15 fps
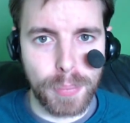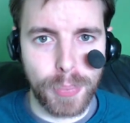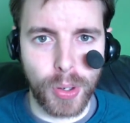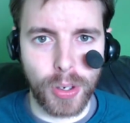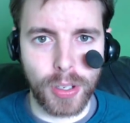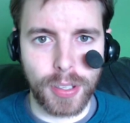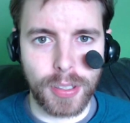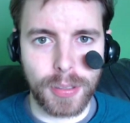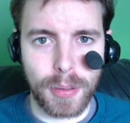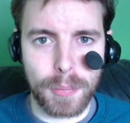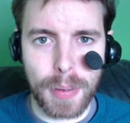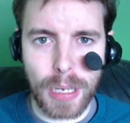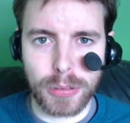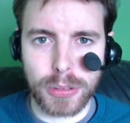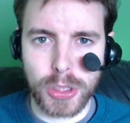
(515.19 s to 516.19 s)
But
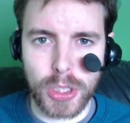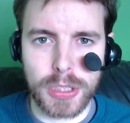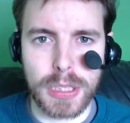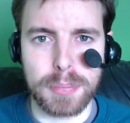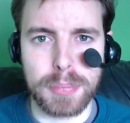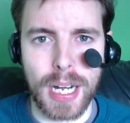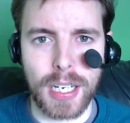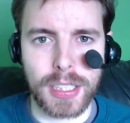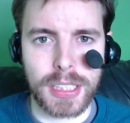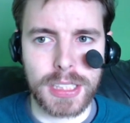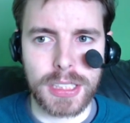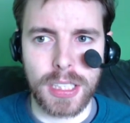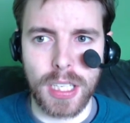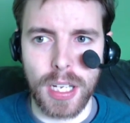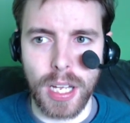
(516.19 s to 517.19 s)
about 30
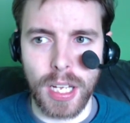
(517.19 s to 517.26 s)
parts.